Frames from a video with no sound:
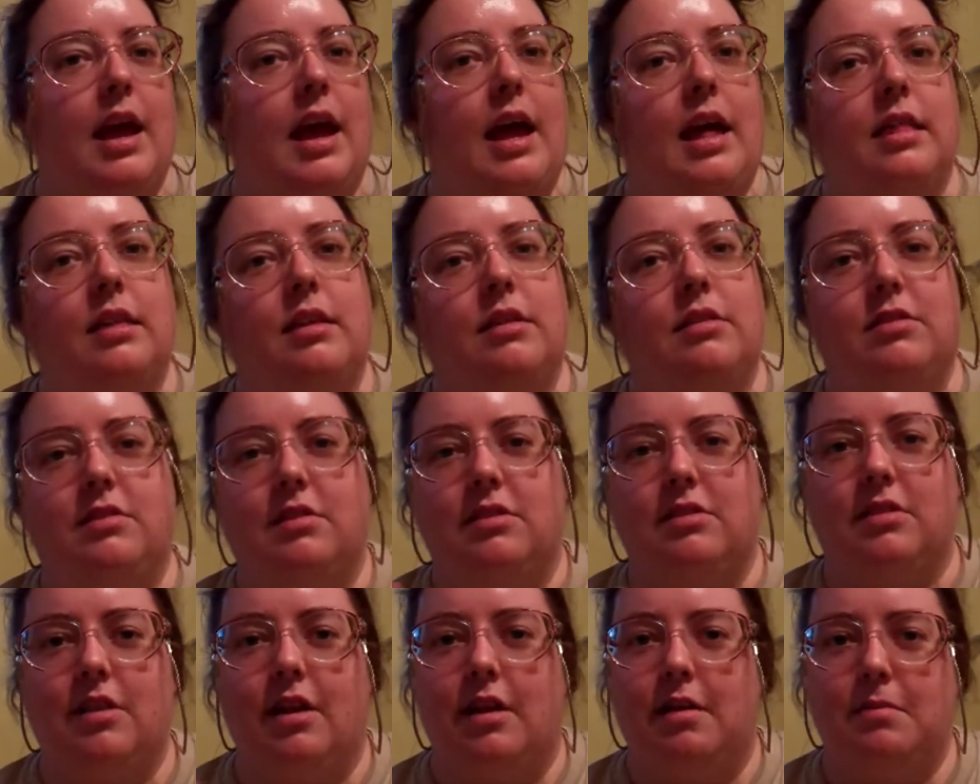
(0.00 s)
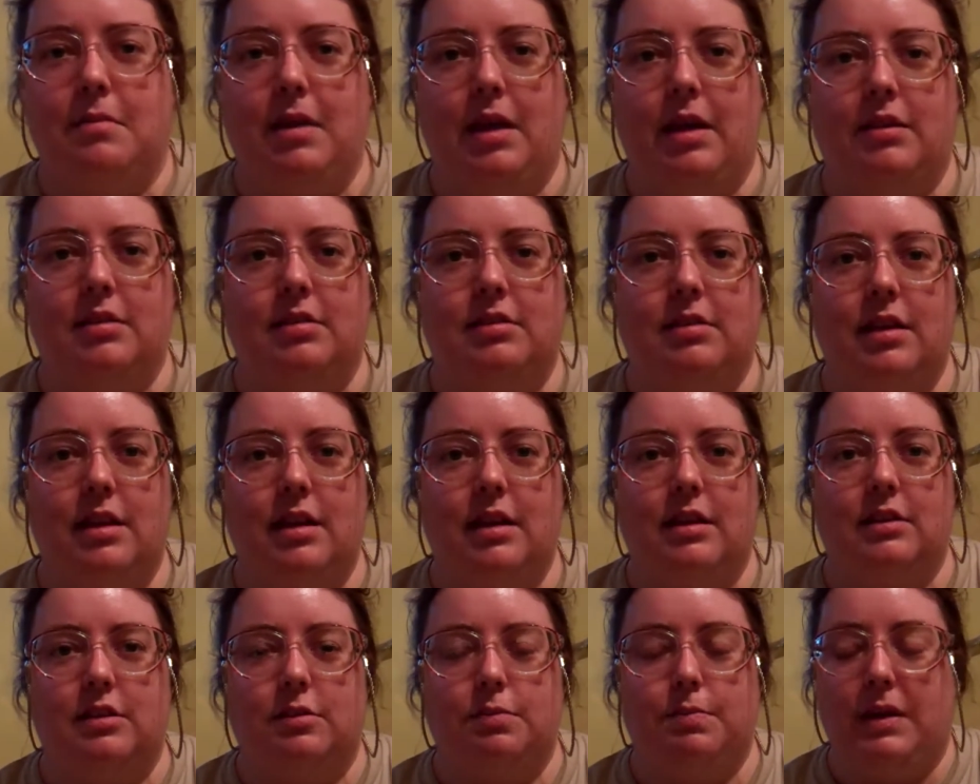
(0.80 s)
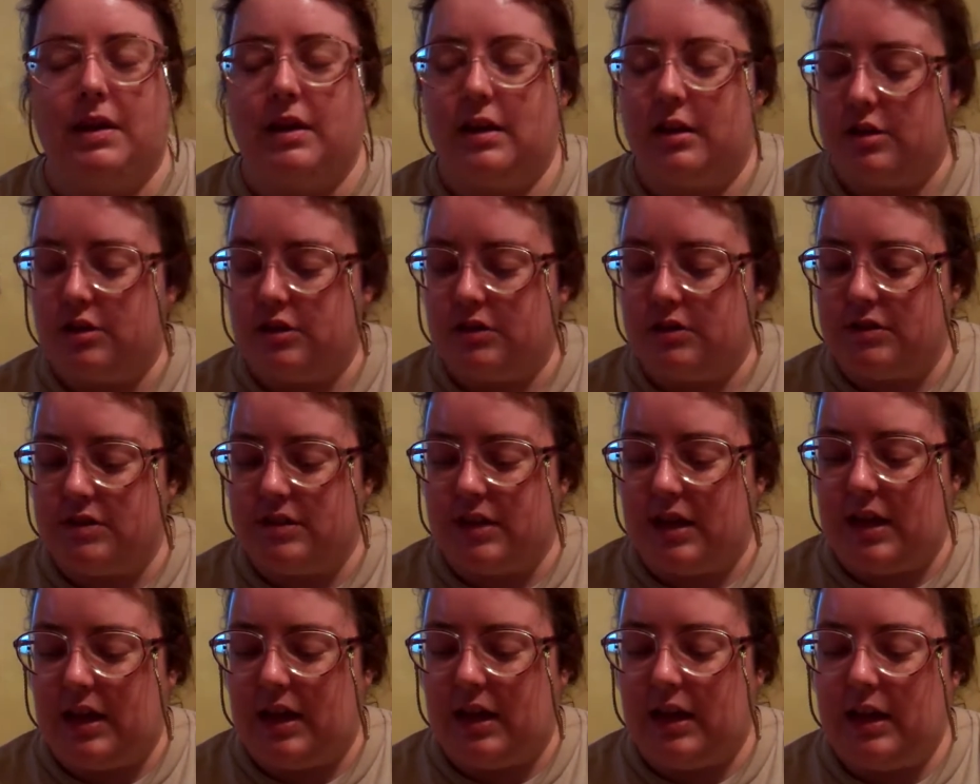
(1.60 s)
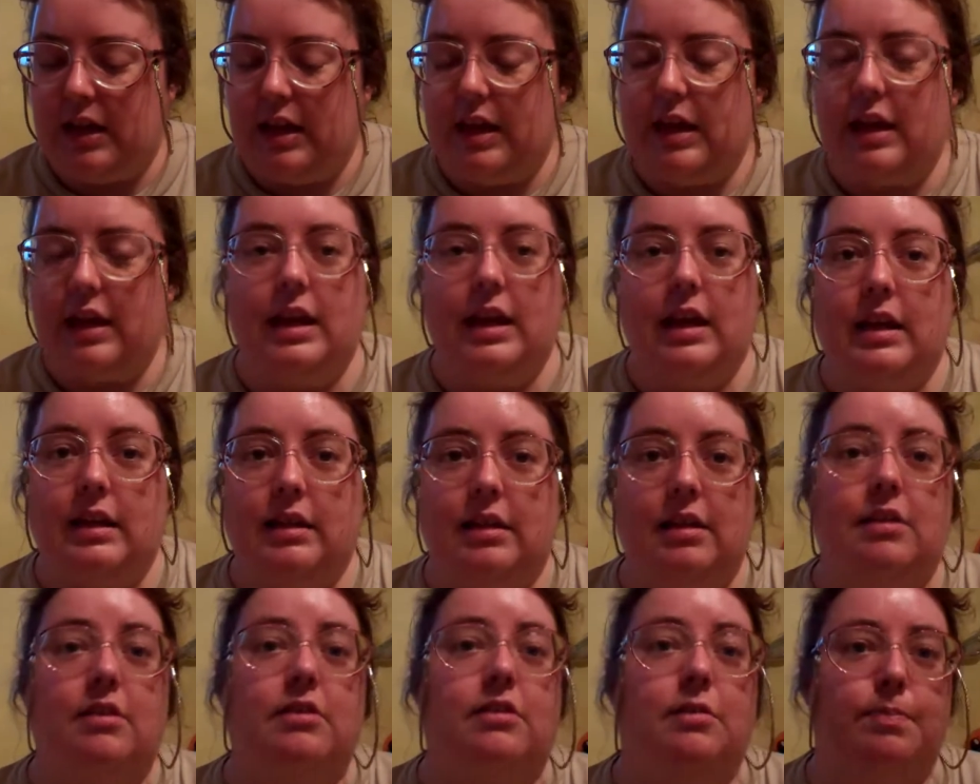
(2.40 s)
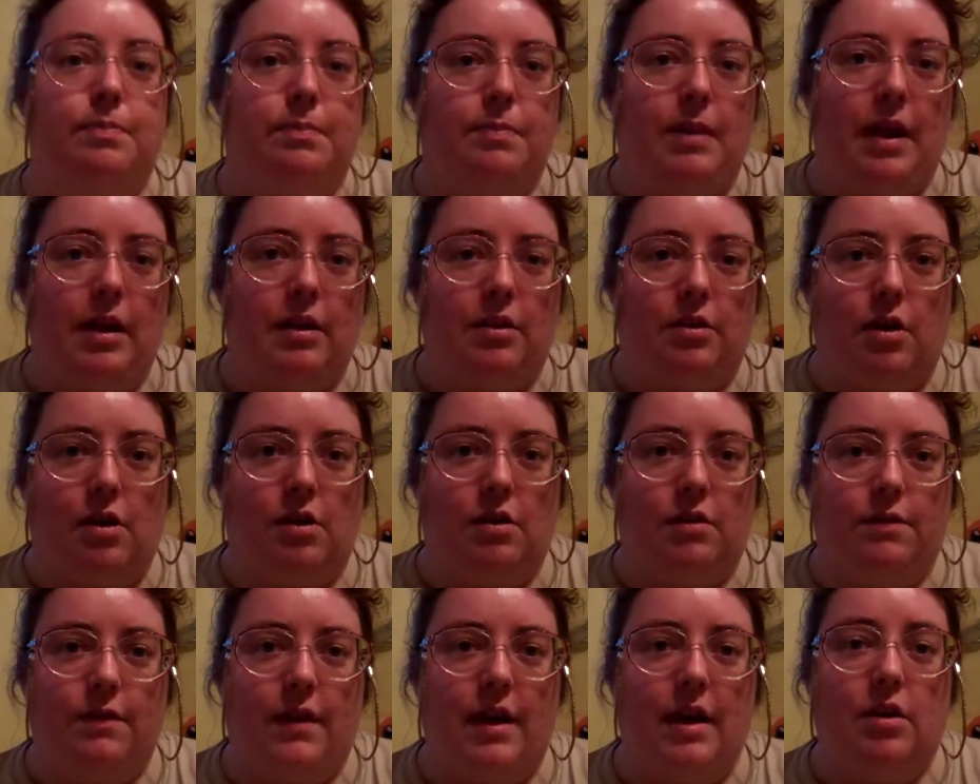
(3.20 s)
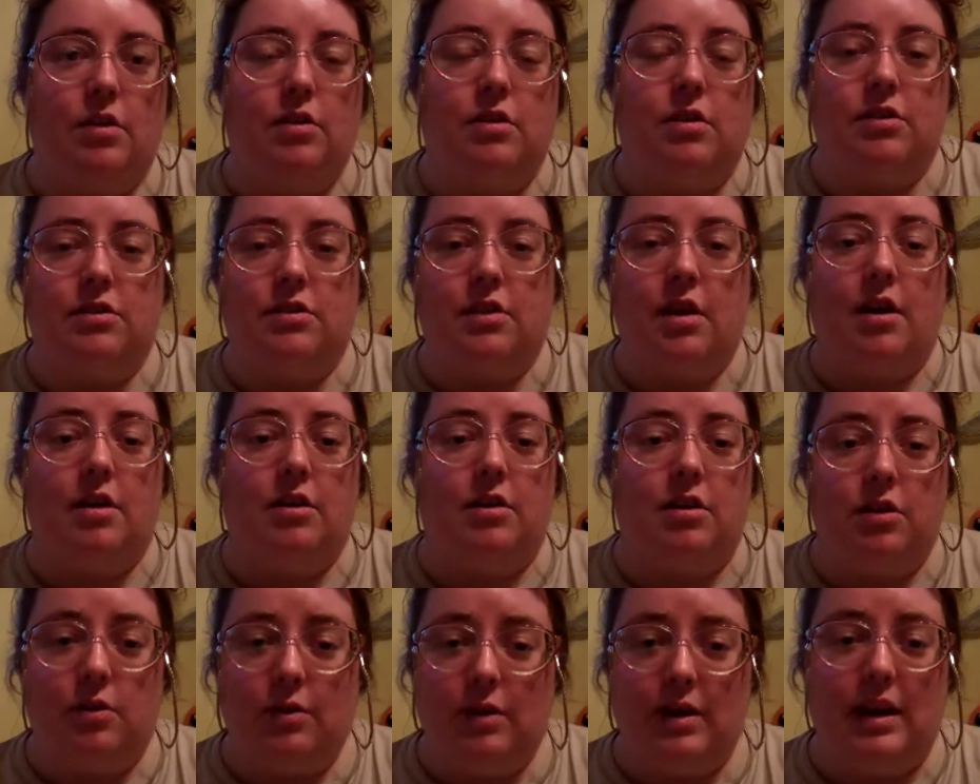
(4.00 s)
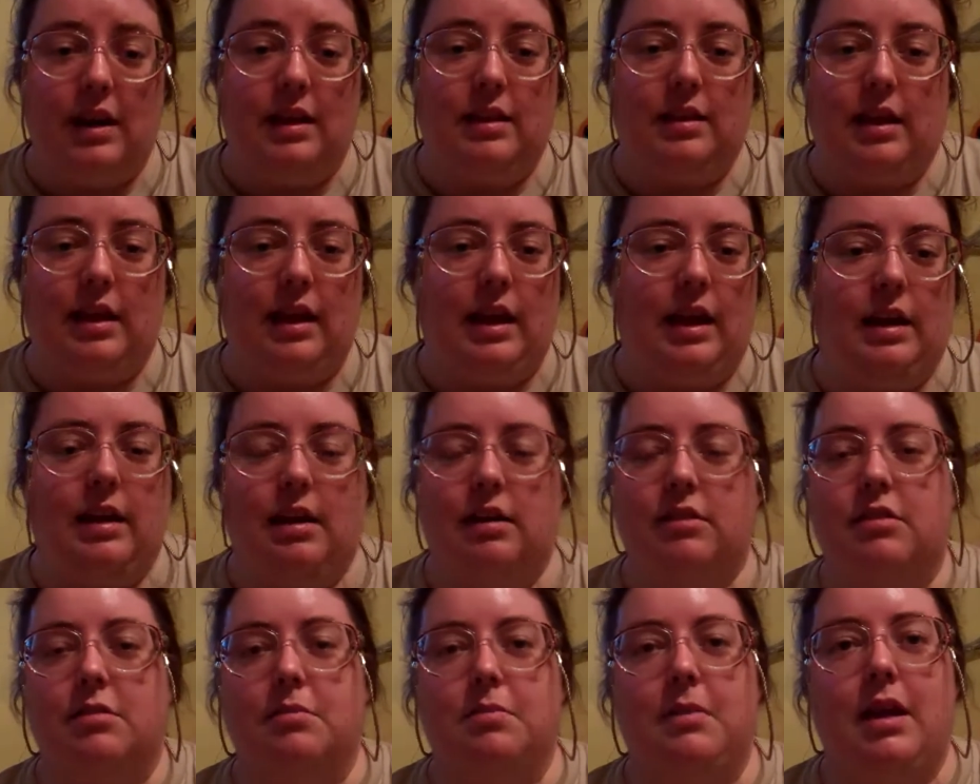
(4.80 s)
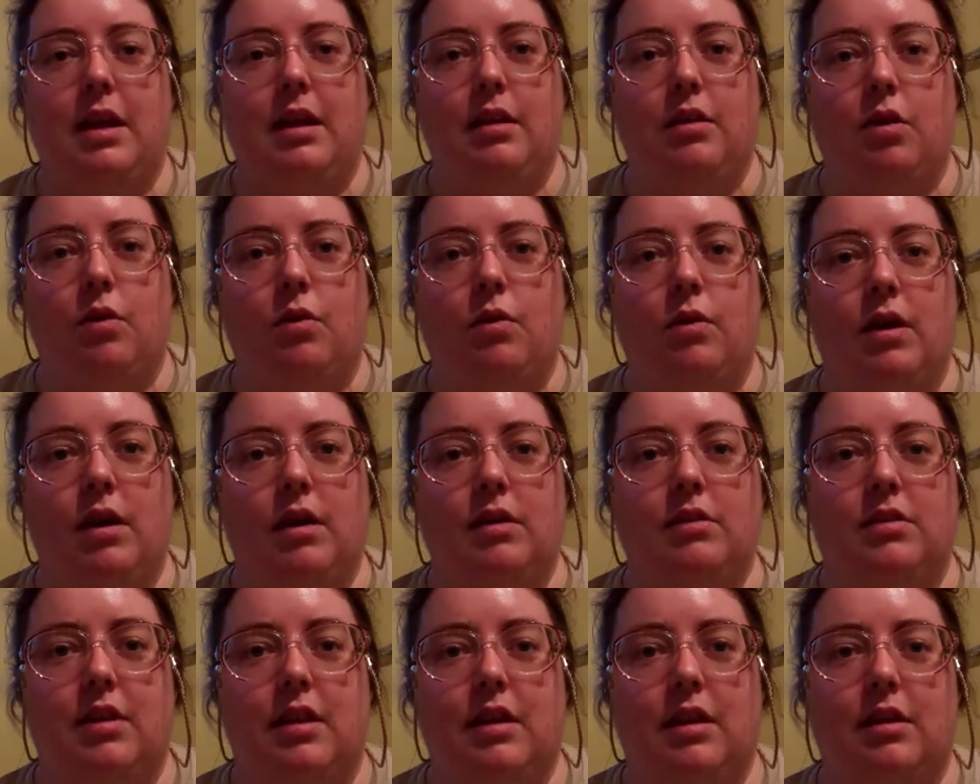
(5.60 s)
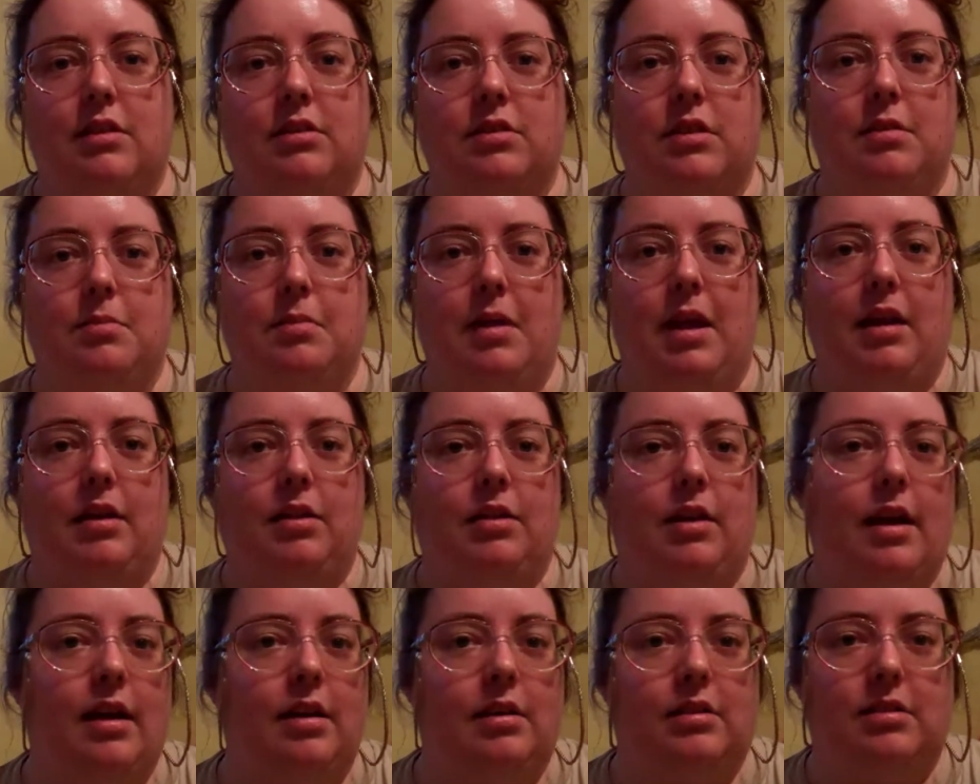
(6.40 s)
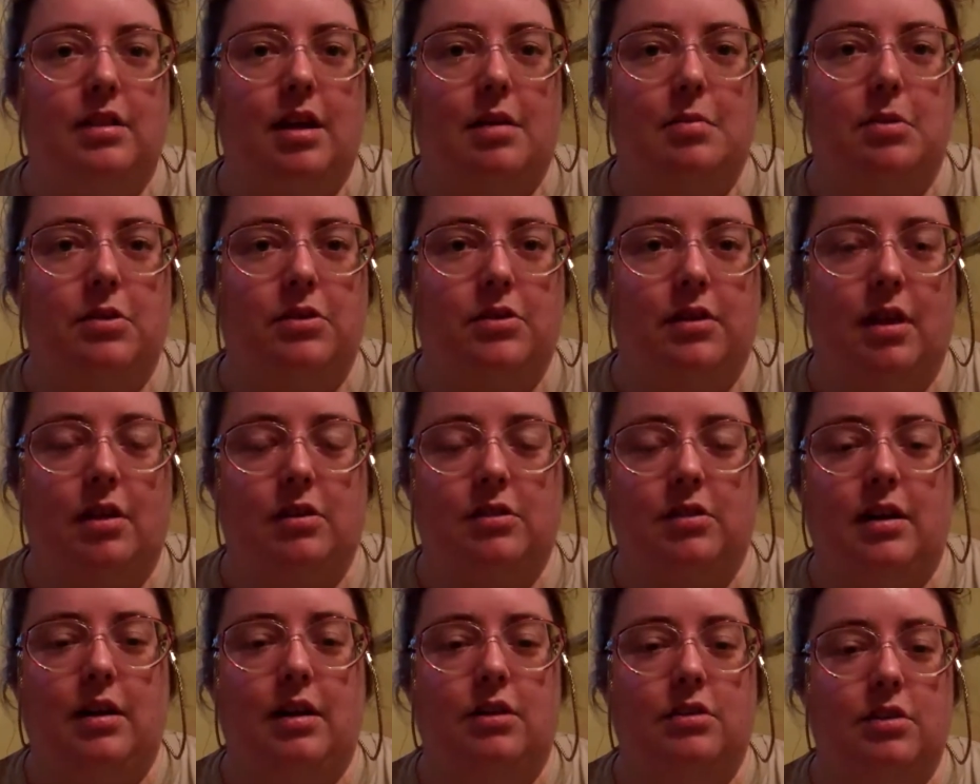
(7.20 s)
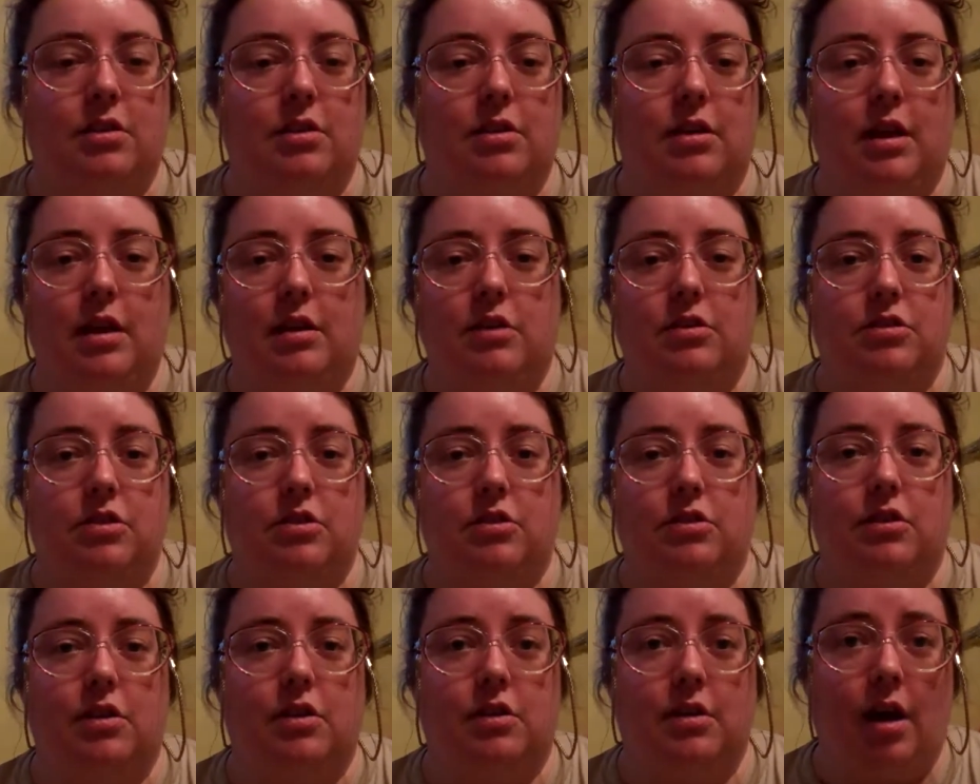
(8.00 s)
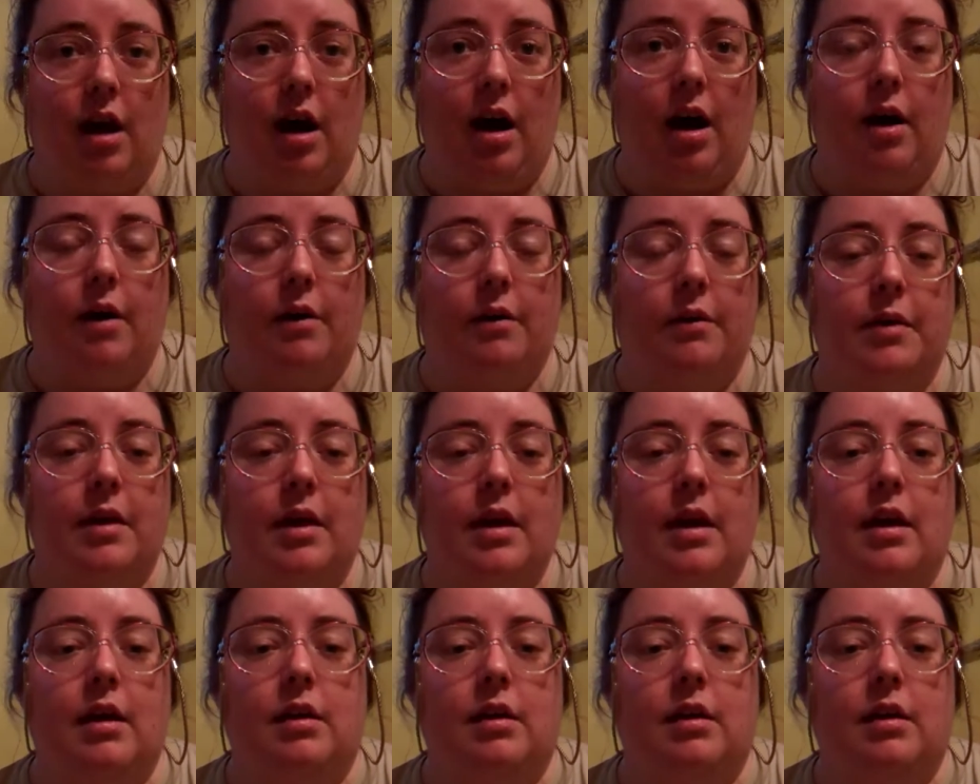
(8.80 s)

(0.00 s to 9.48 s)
And this does not make sense because you see, this Darth Vader does not do anything. He doesn't make noise, he doesn't make lightsaber sounds, he's just a doll.